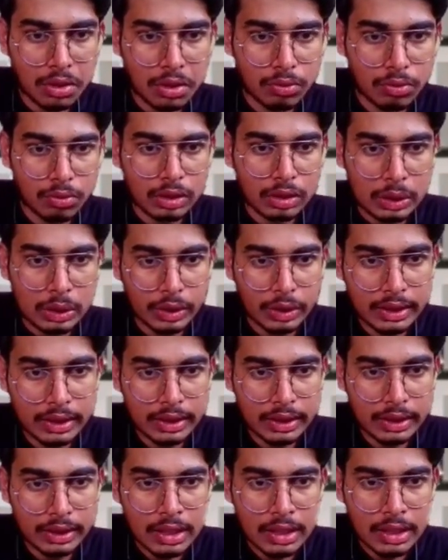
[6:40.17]
a
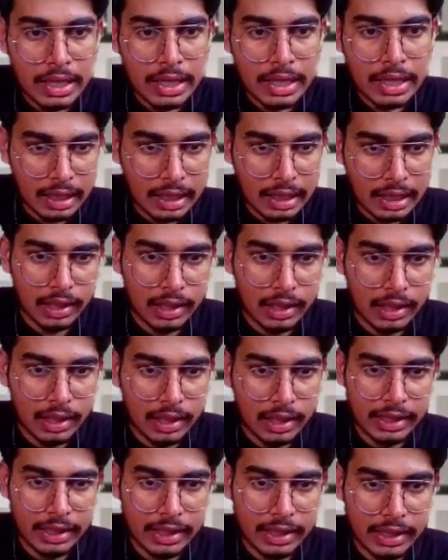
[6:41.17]
whole condition should be
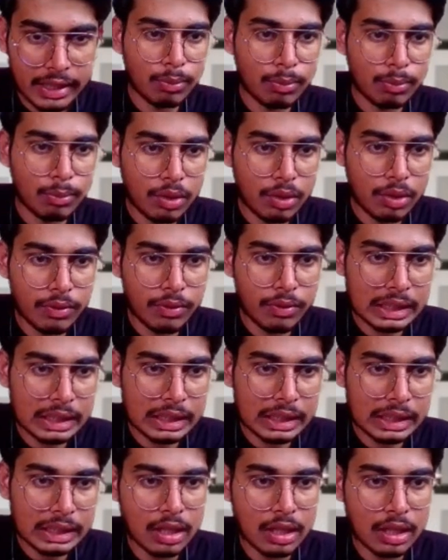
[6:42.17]
true. Okay.
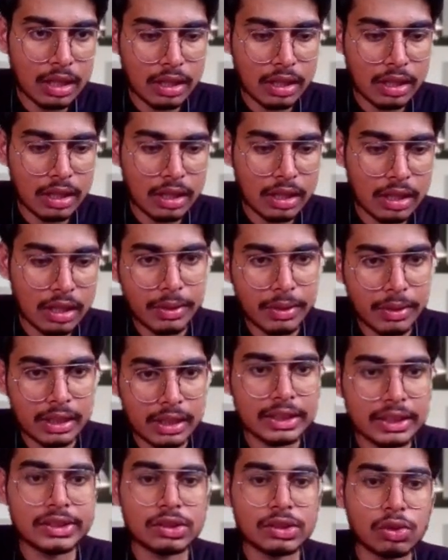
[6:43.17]
And here
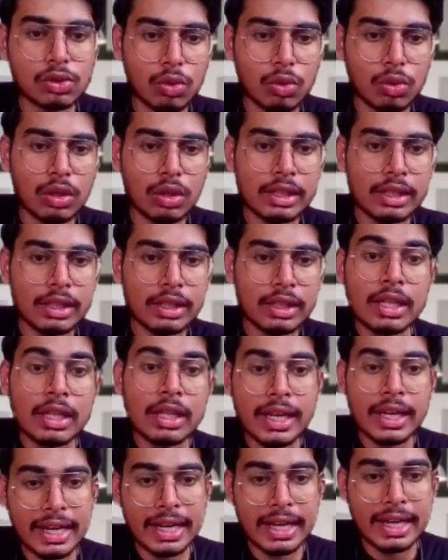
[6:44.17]
one more we
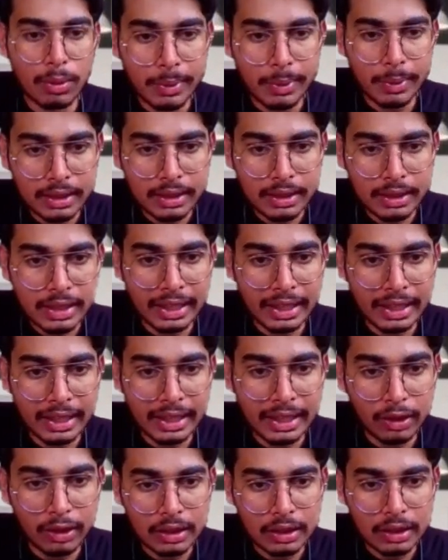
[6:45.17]
gonna learn operator.
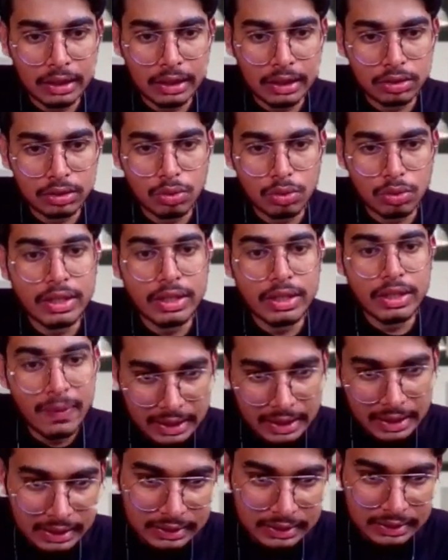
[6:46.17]
It's called
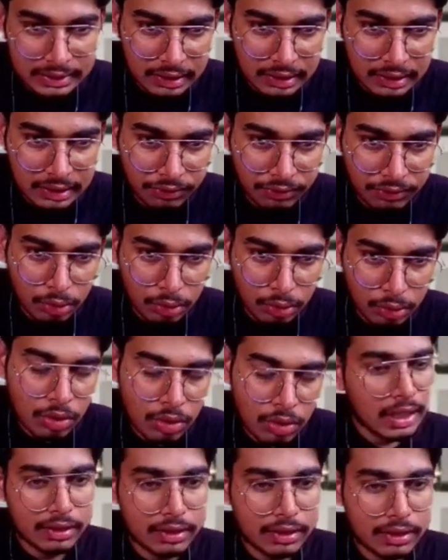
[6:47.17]
AND operator. AND
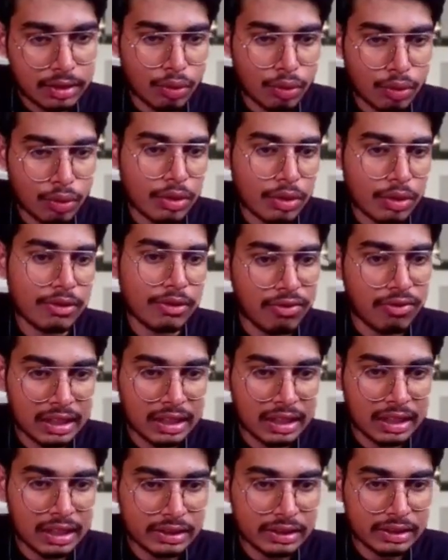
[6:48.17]
operator has to every
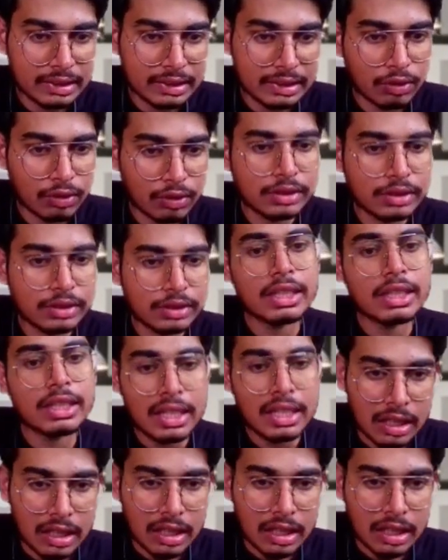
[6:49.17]
condition is true.
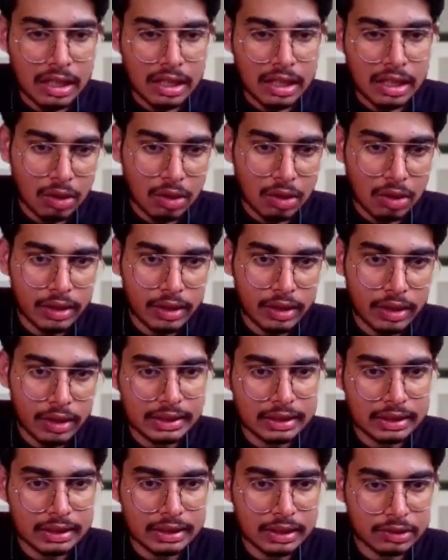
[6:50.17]
It's true. If one
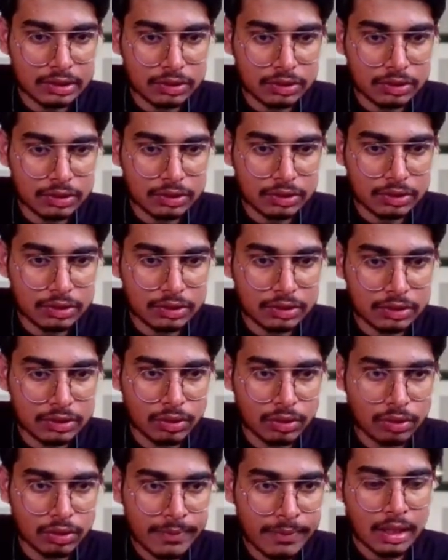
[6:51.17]
condition false,
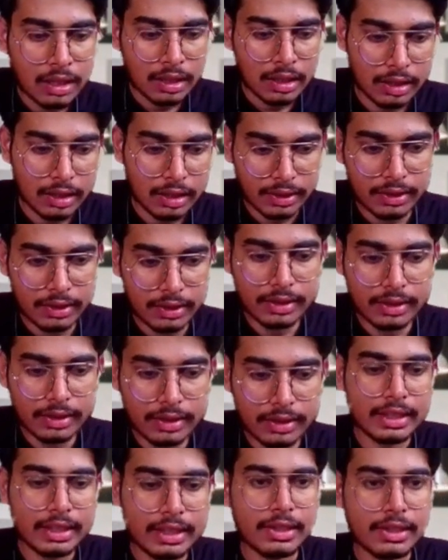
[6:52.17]
whole
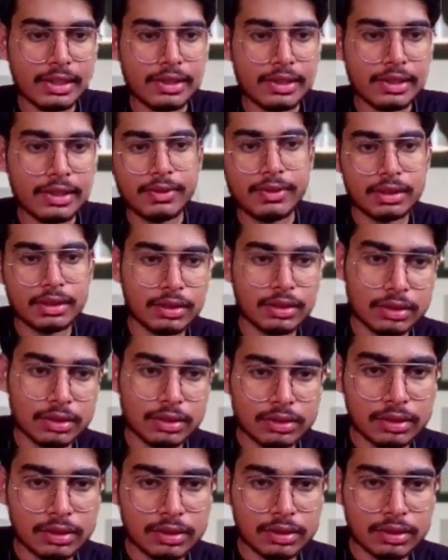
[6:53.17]
condition is false. Okay.
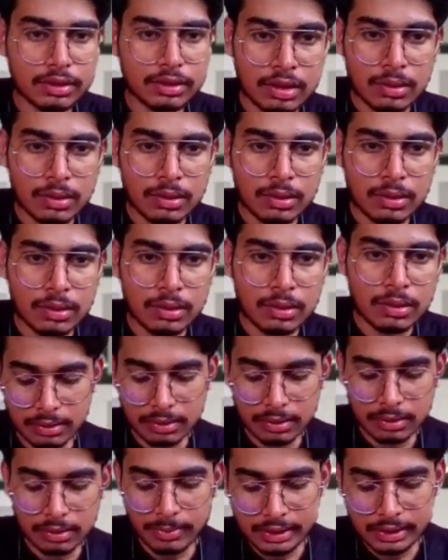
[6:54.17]
Let
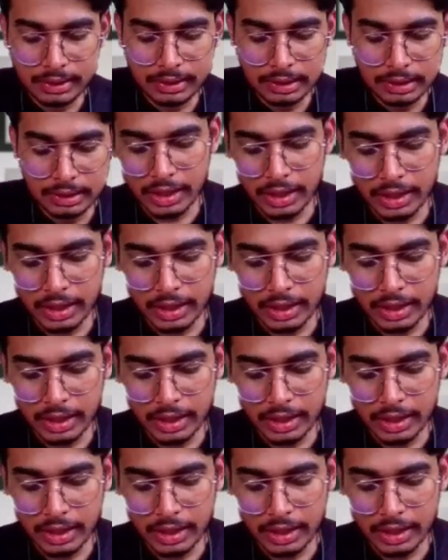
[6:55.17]
me